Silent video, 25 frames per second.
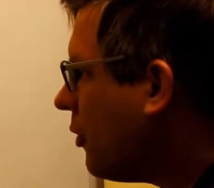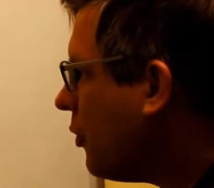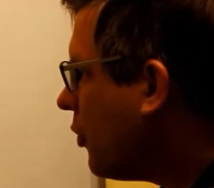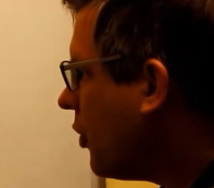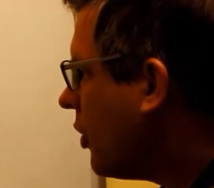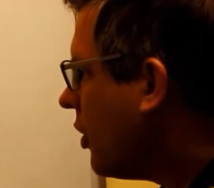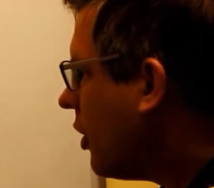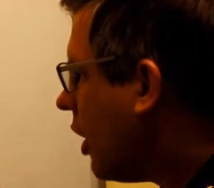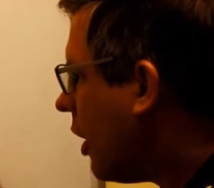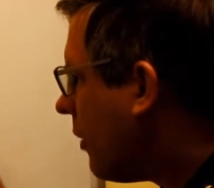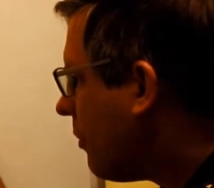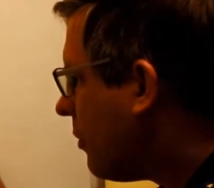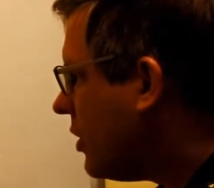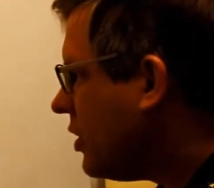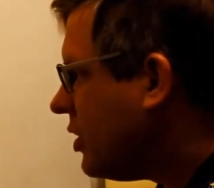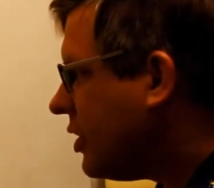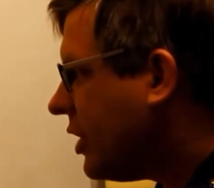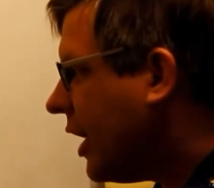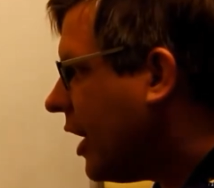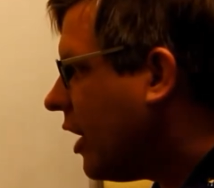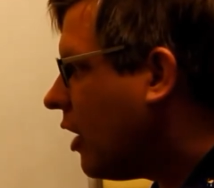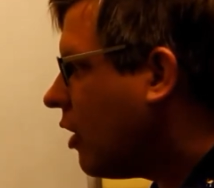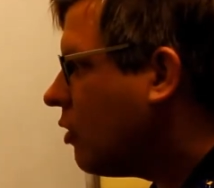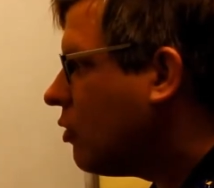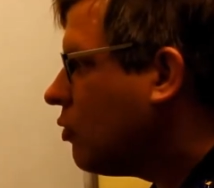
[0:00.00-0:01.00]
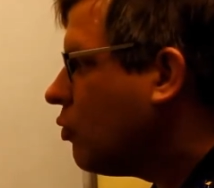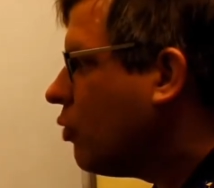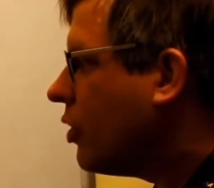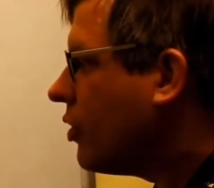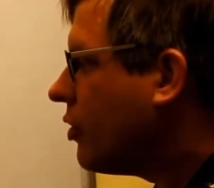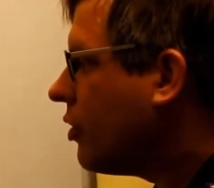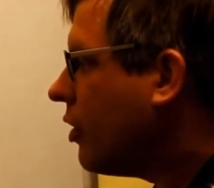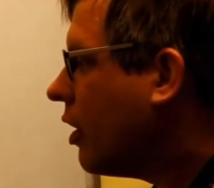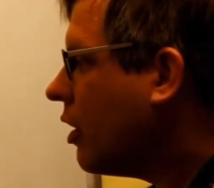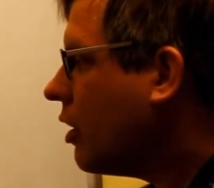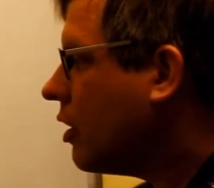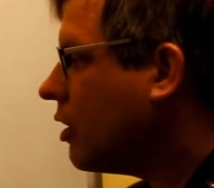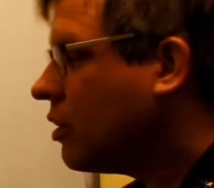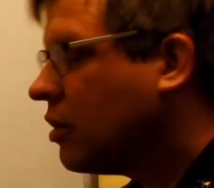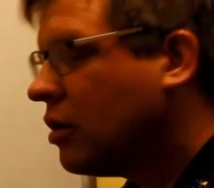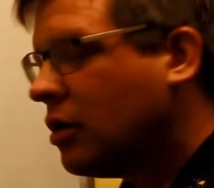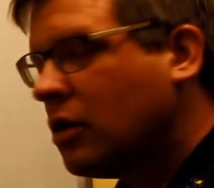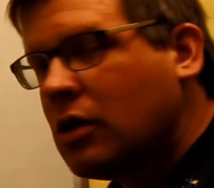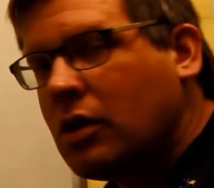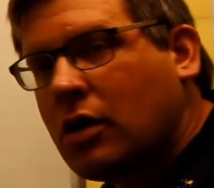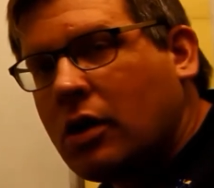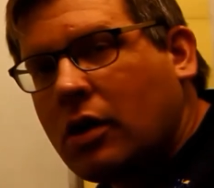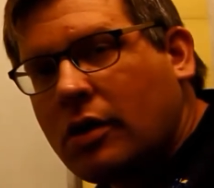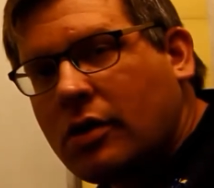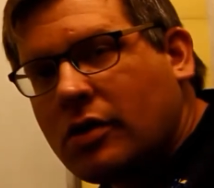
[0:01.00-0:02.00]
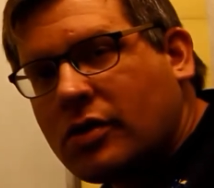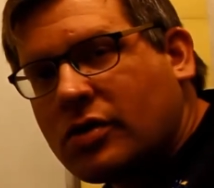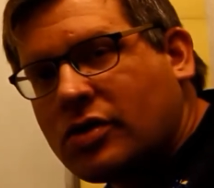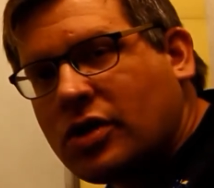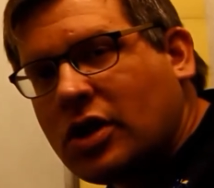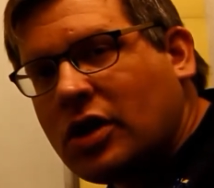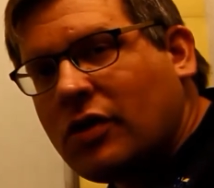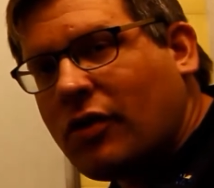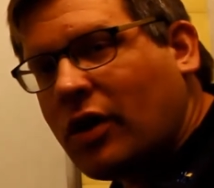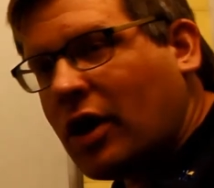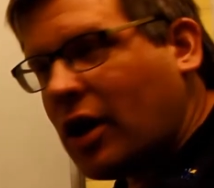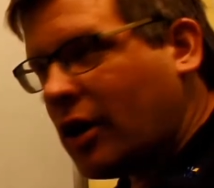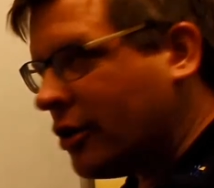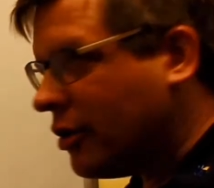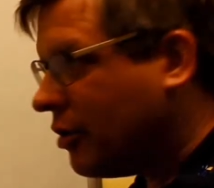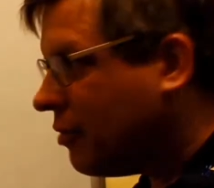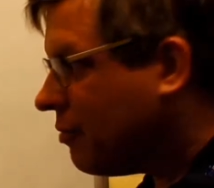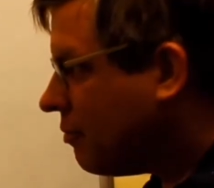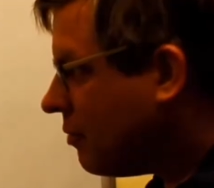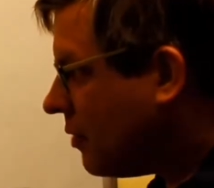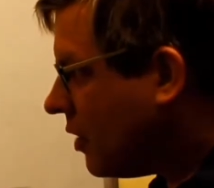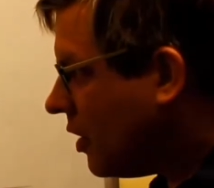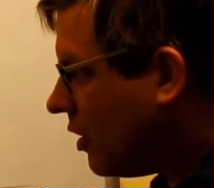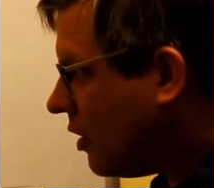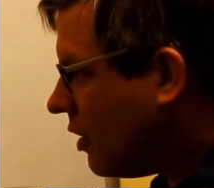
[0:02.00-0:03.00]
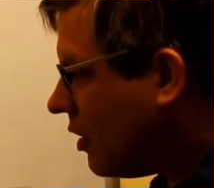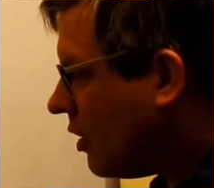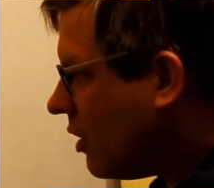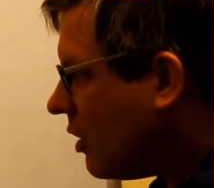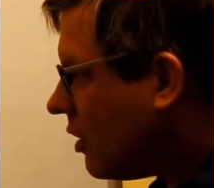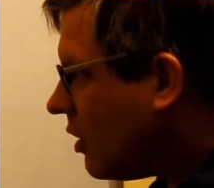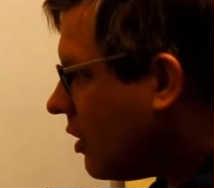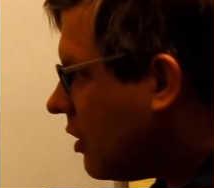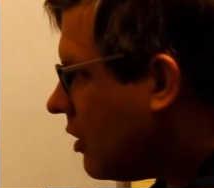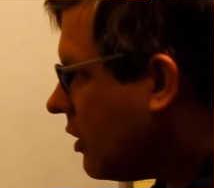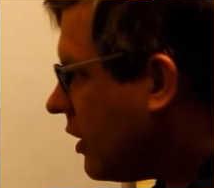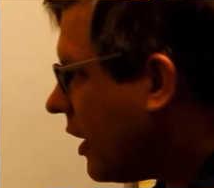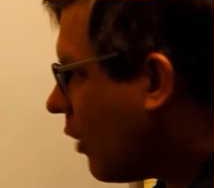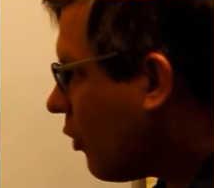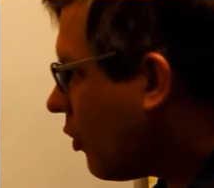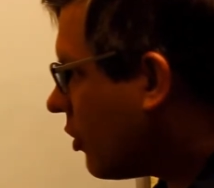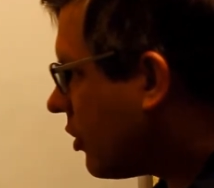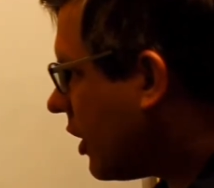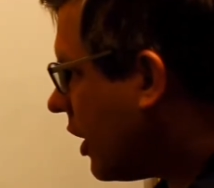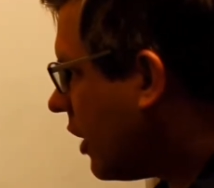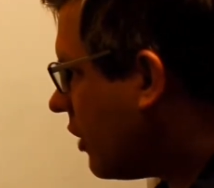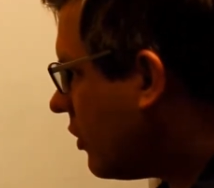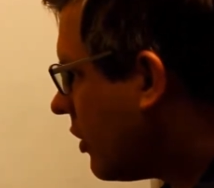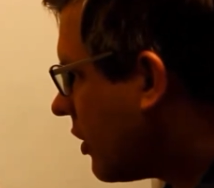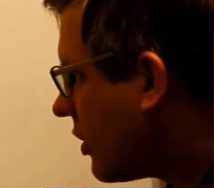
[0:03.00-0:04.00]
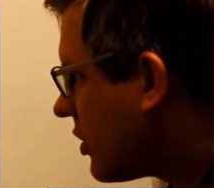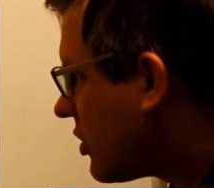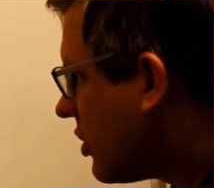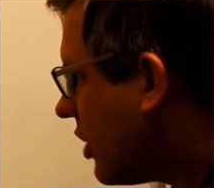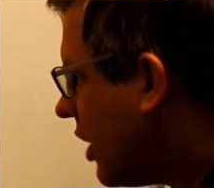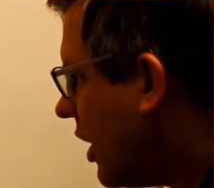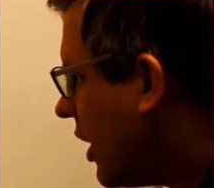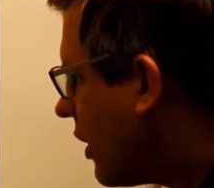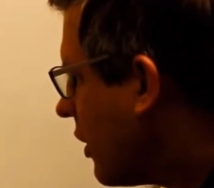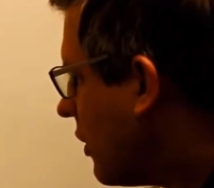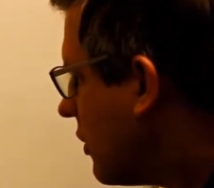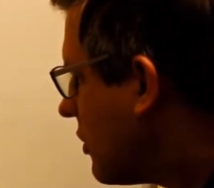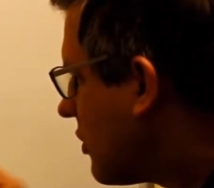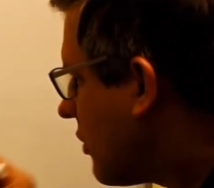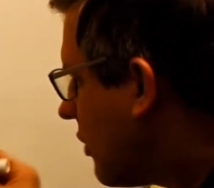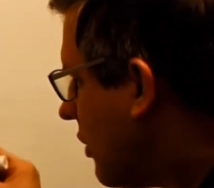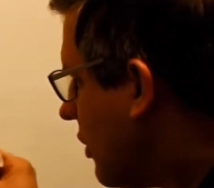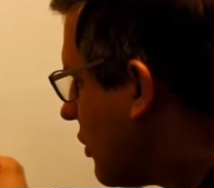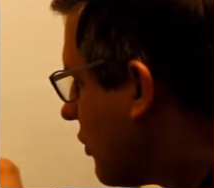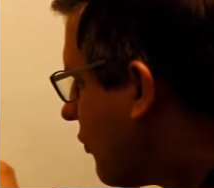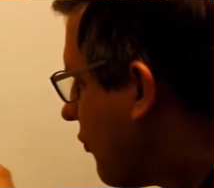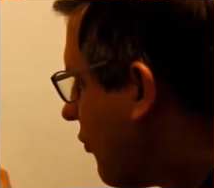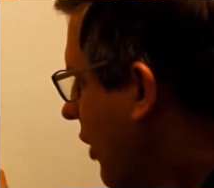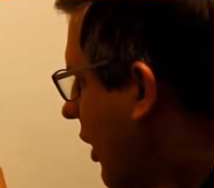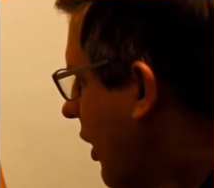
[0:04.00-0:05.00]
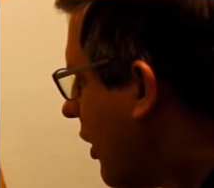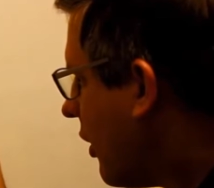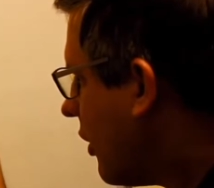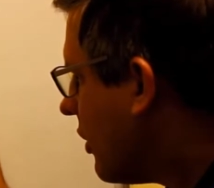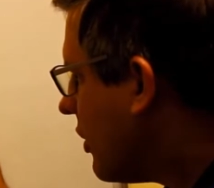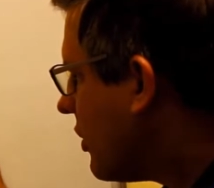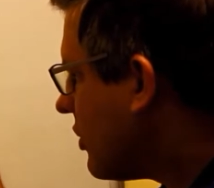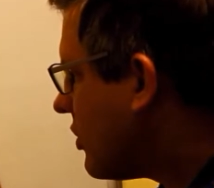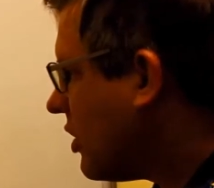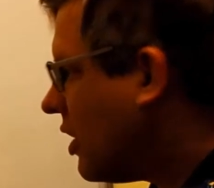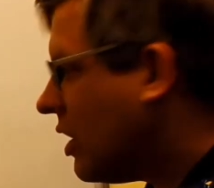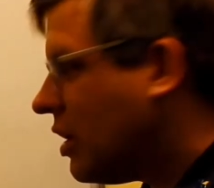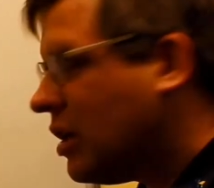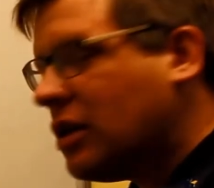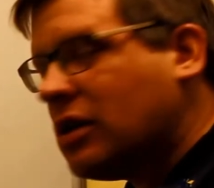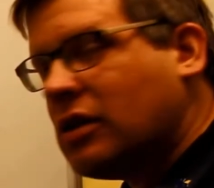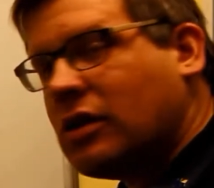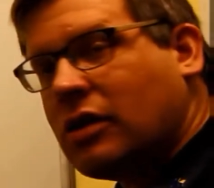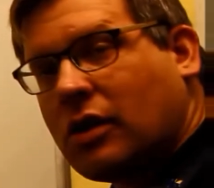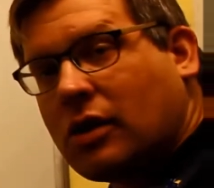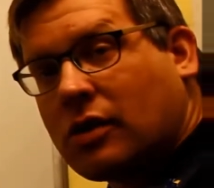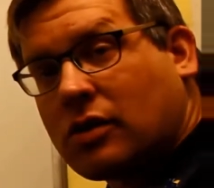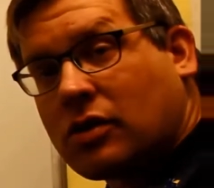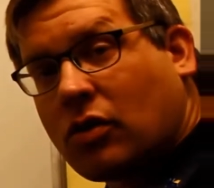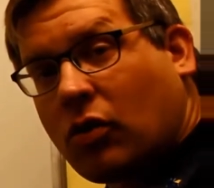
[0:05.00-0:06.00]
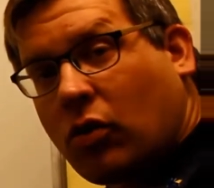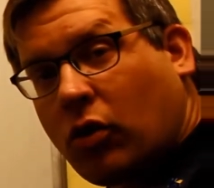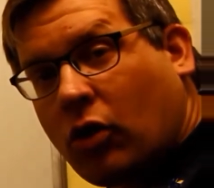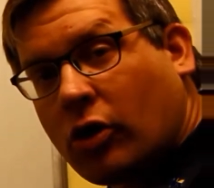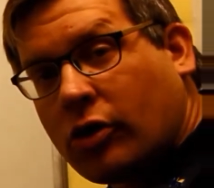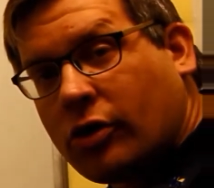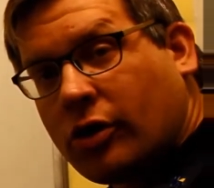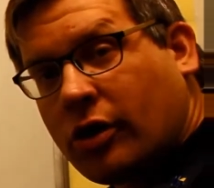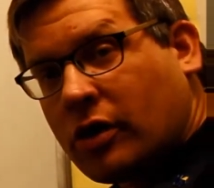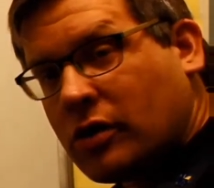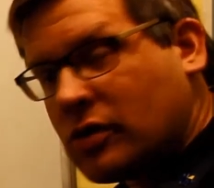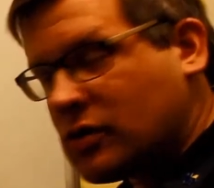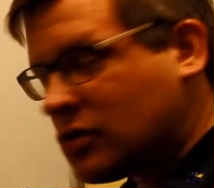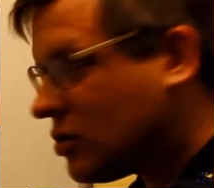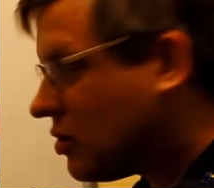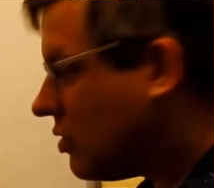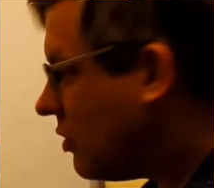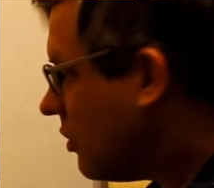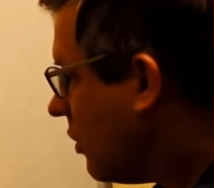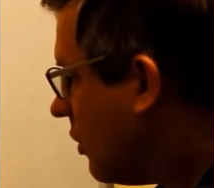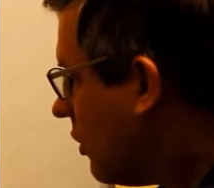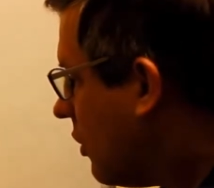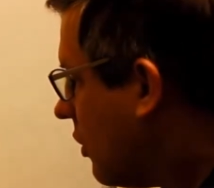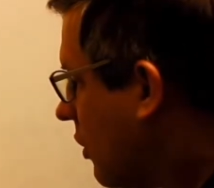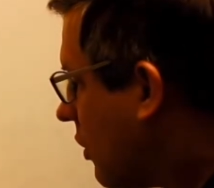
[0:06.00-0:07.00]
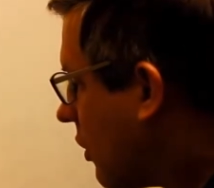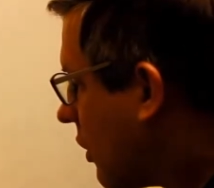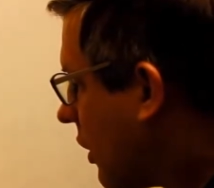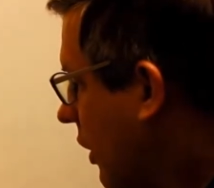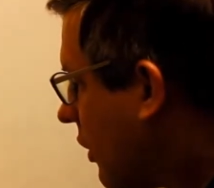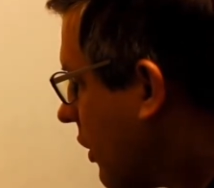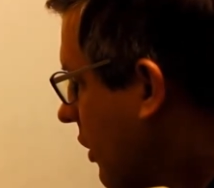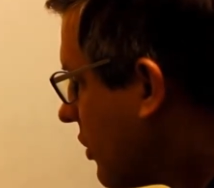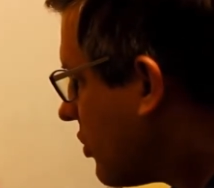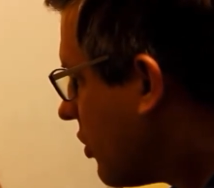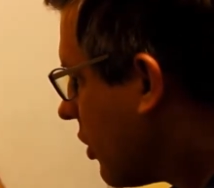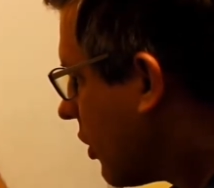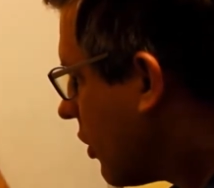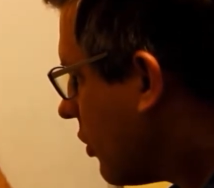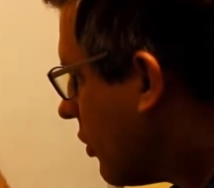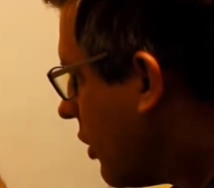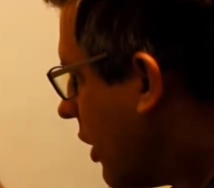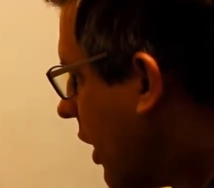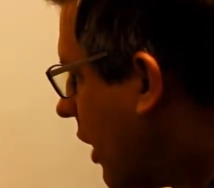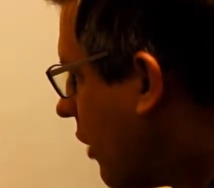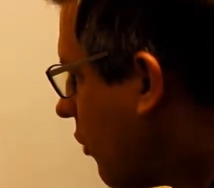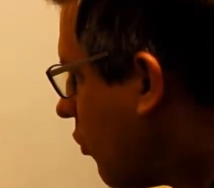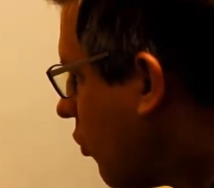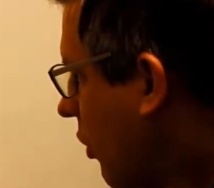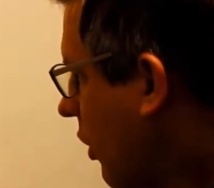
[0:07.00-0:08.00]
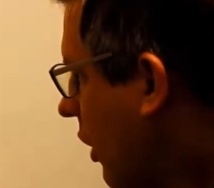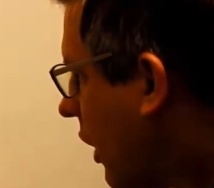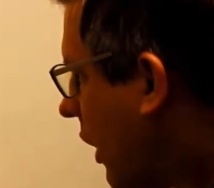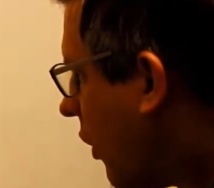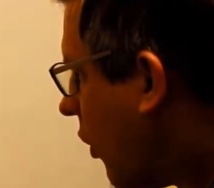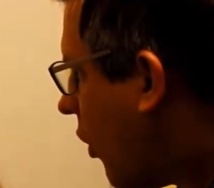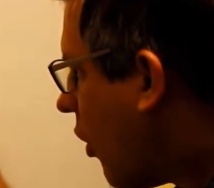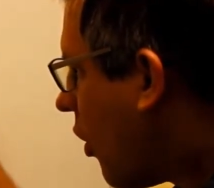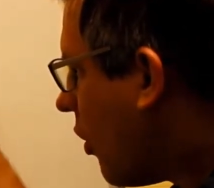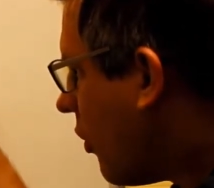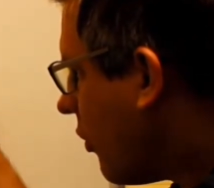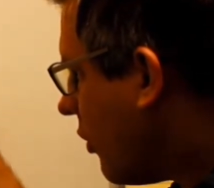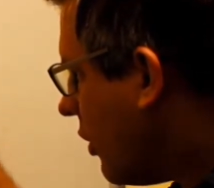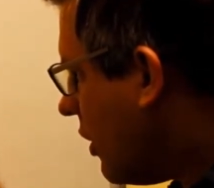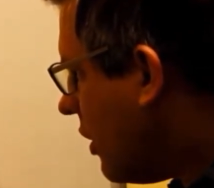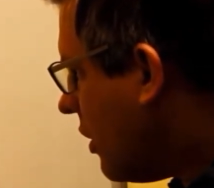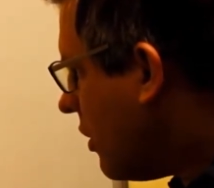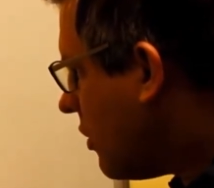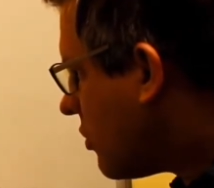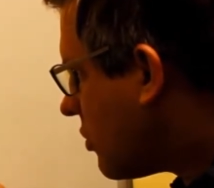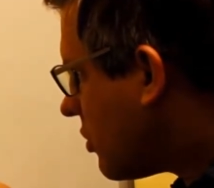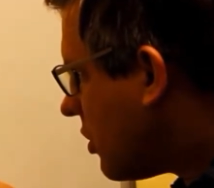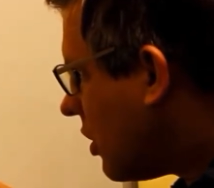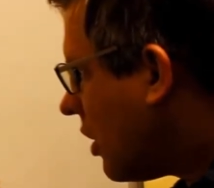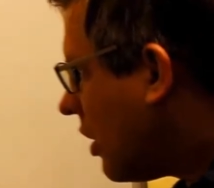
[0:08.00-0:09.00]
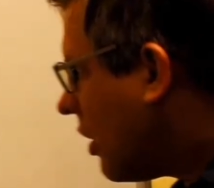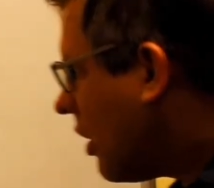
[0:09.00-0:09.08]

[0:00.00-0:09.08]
we went up and down with our C value. Now what that looks like is, as far as coordinates, okay, let's look at that. Well, now all these